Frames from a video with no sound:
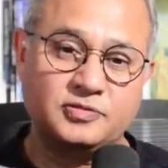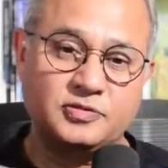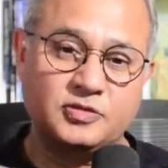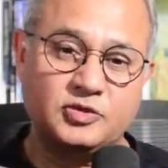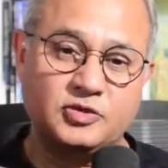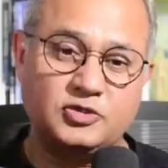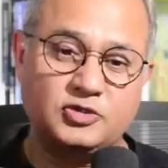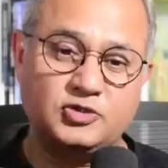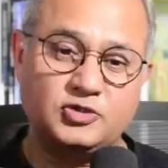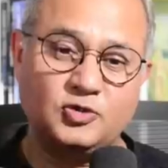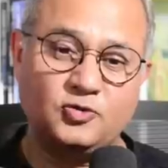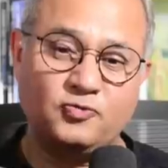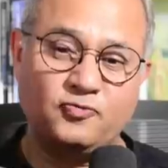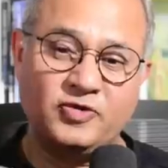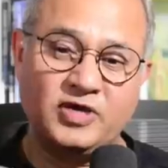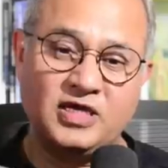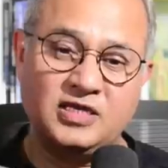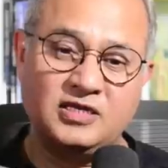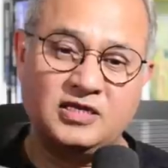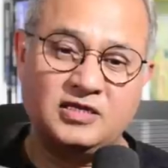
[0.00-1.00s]
So
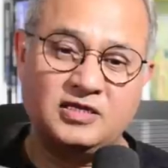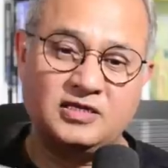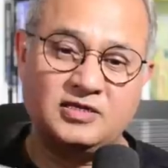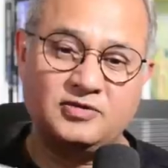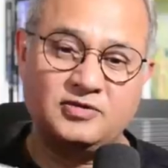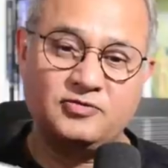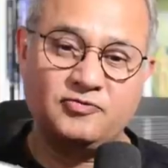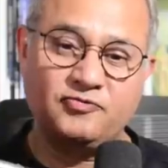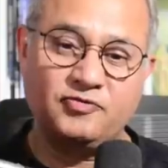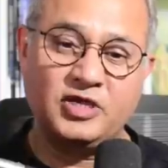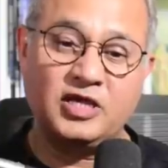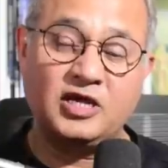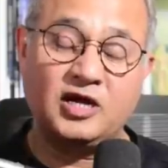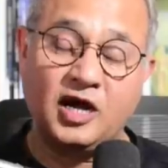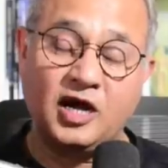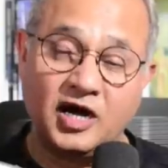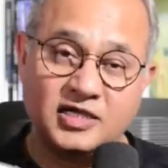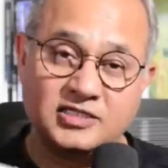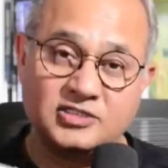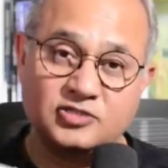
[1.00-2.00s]
when we are
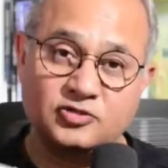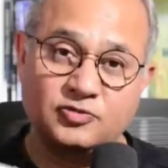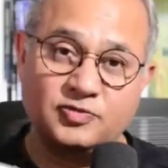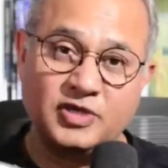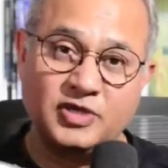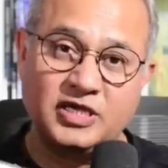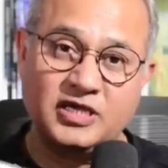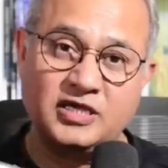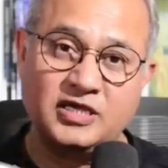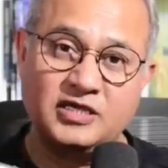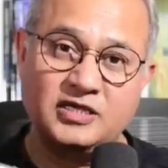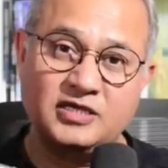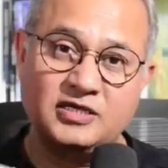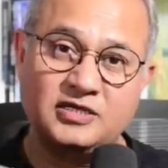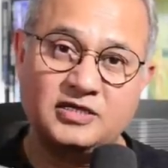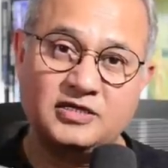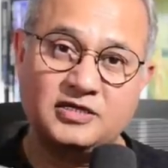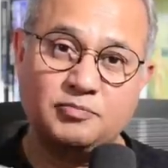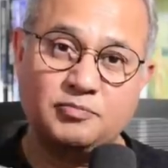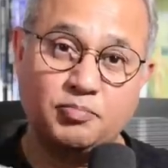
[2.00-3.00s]
asked to be
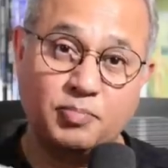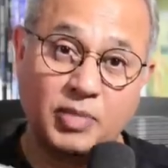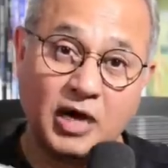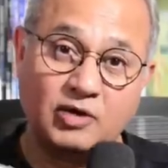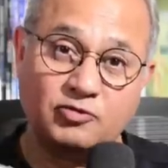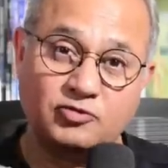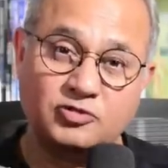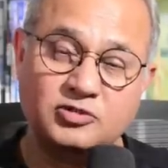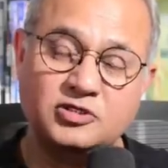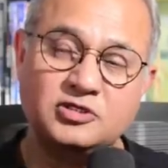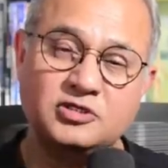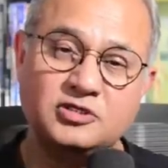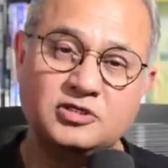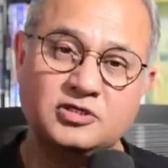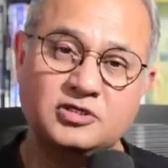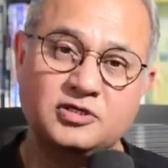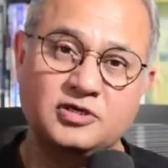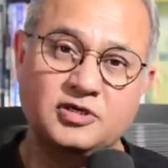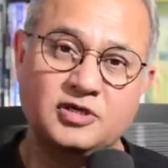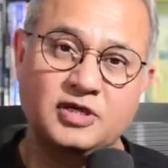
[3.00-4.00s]
bound,
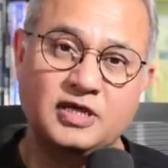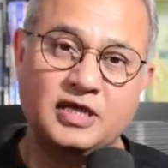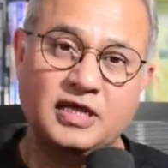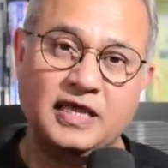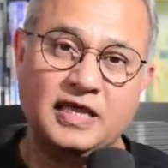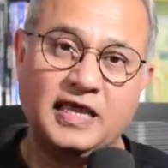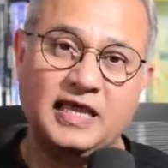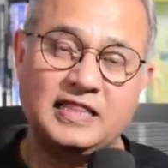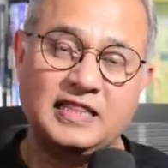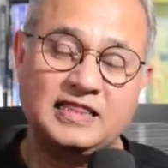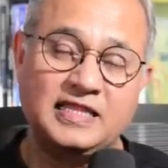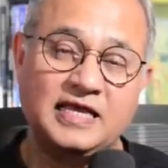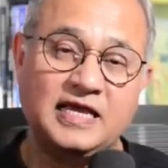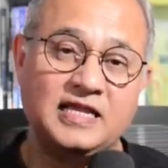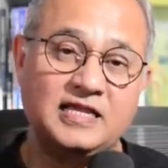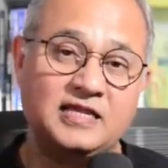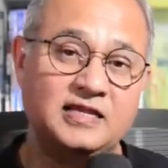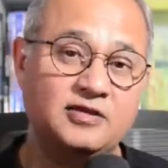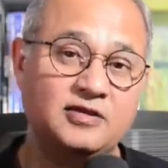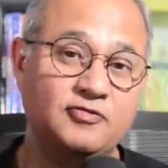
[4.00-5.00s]
and
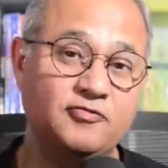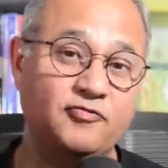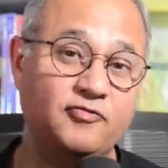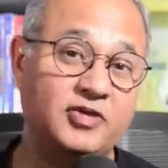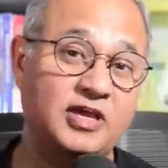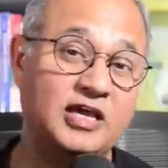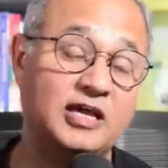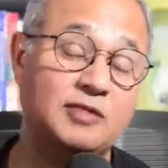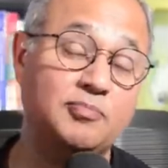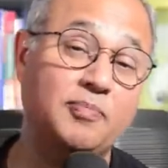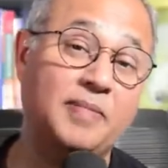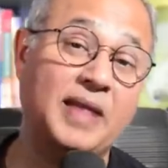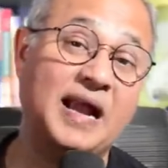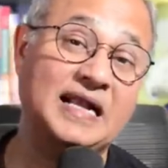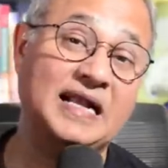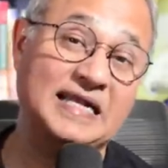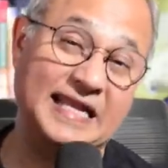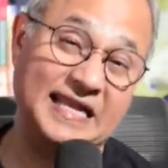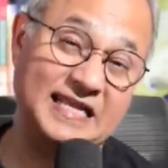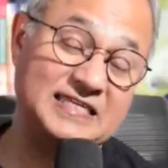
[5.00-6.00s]
then we are
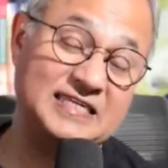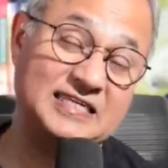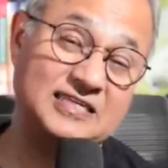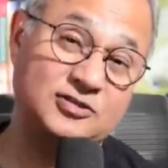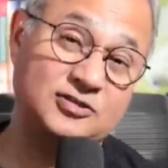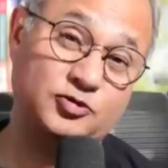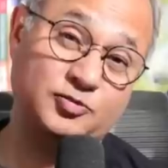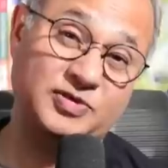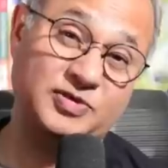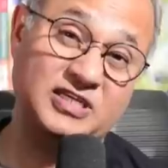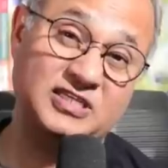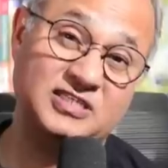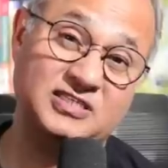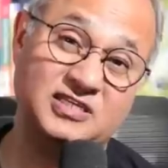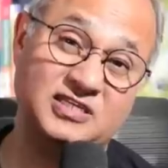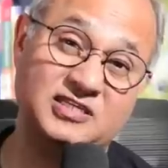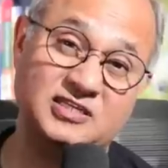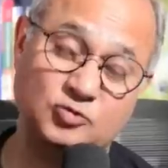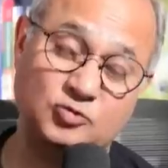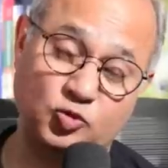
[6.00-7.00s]
mandated to be
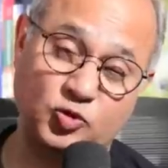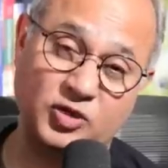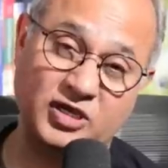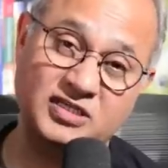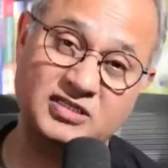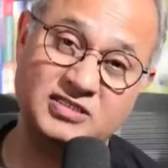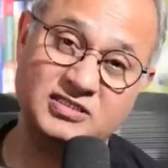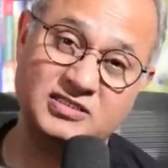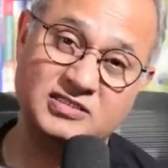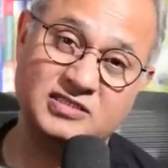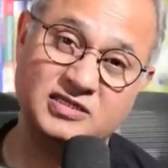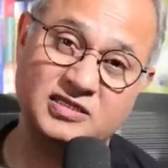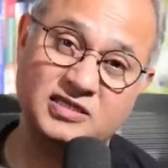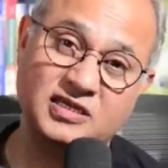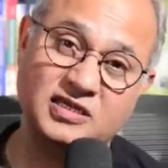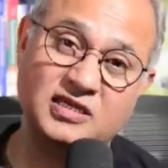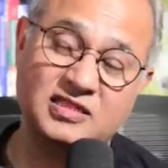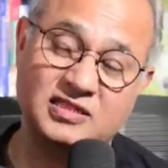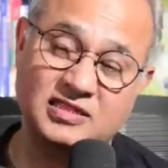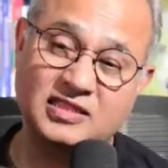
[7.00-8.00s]
certain ways,
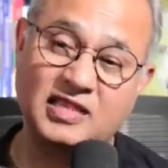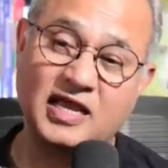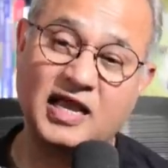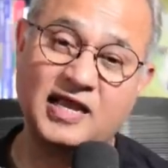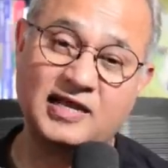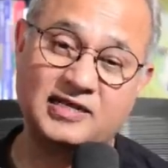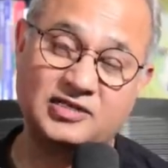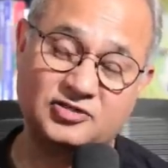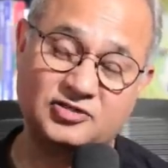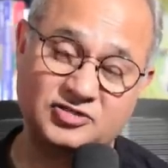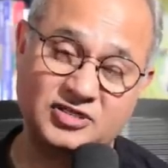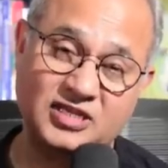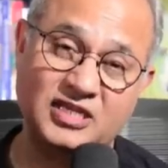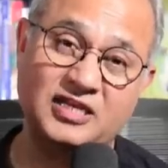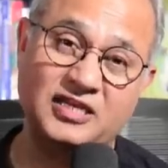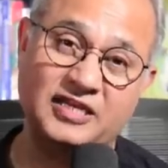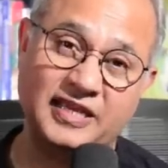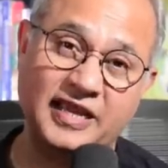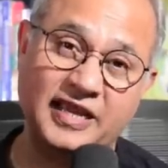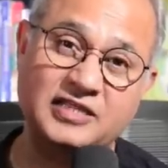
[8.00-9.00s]
that
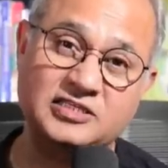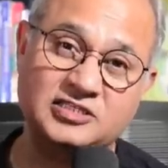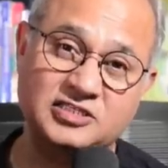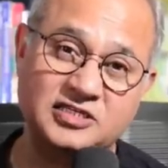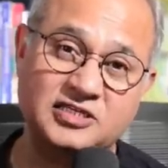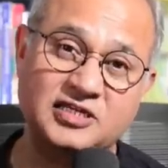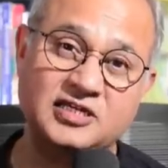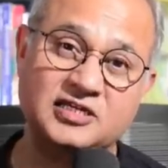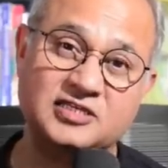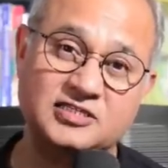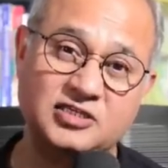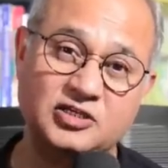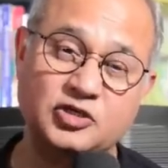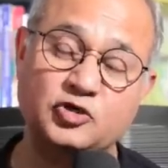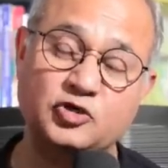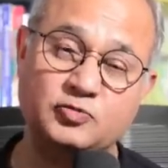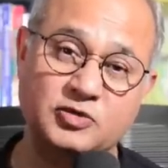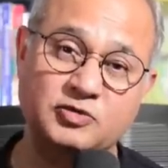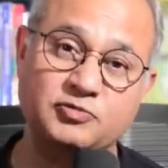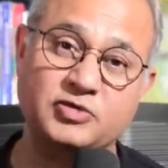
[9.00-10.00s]
really agitates a
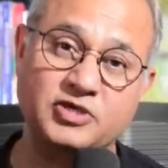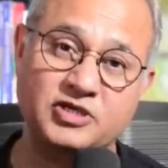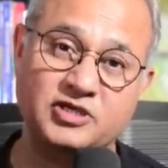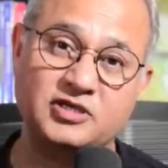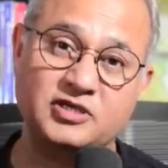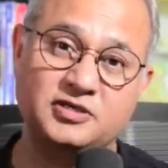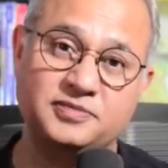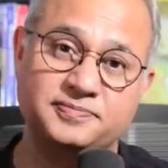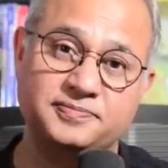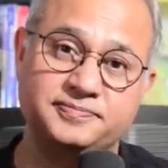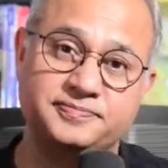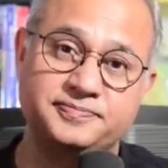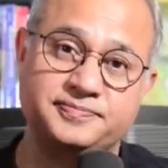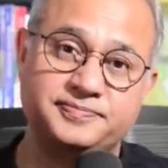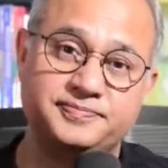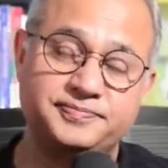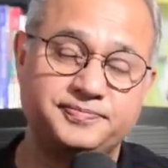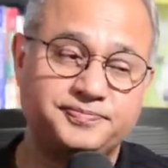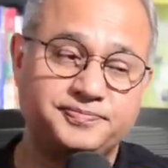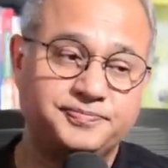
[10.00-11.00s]
human being.
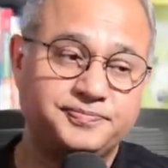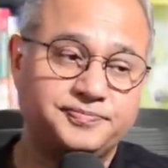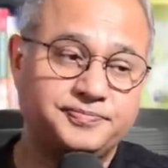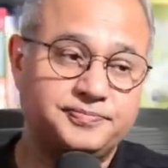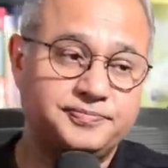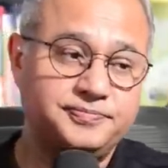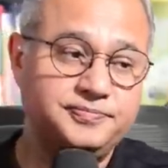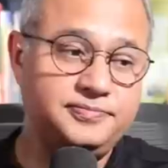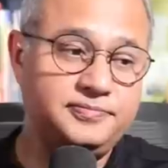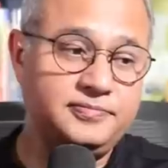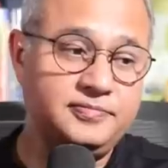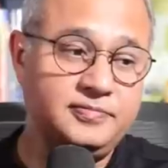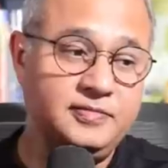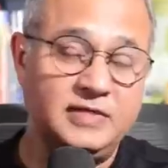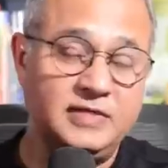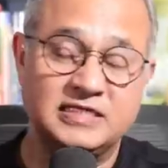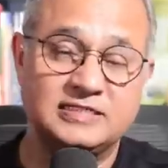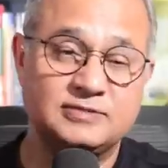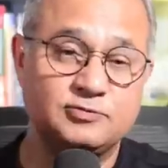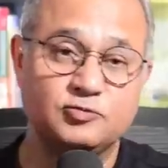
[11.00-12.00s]

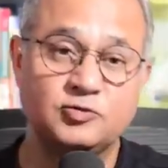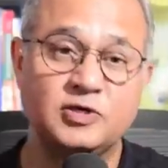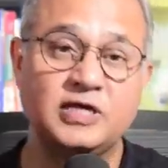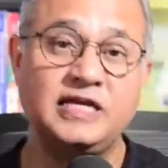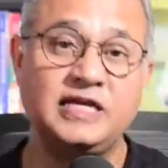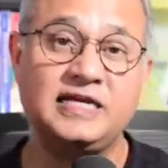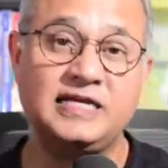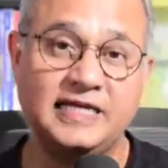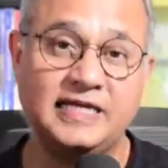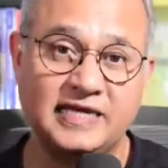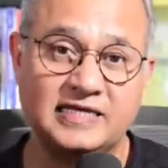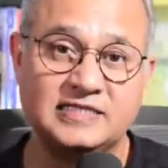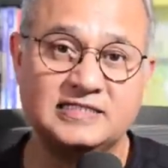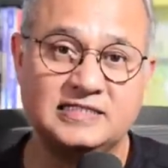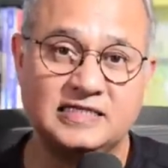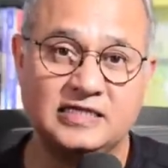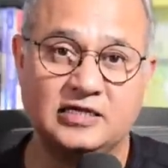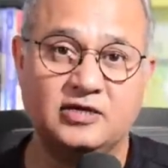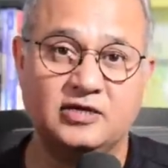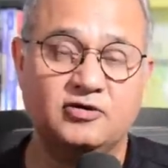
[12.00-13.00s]
It's very
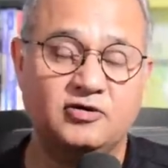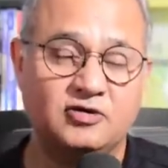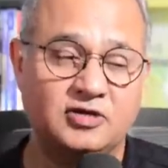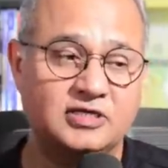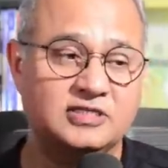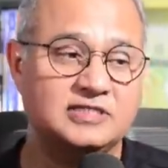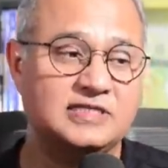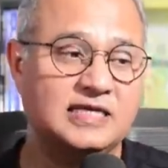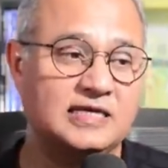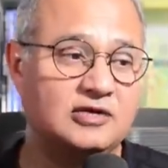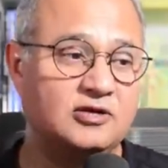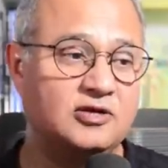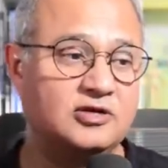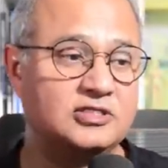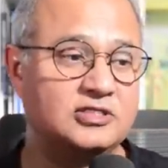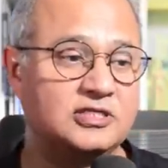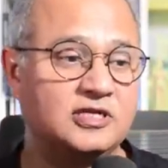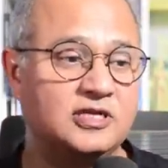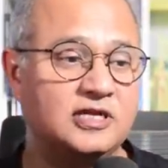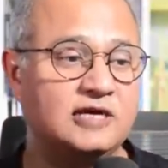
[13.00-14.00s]
taxing on a
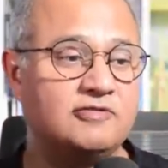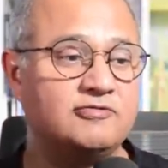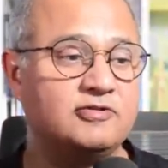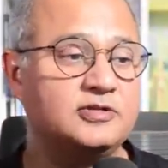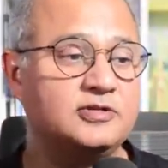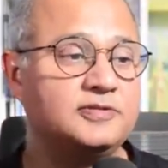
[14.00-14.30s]
psychological level.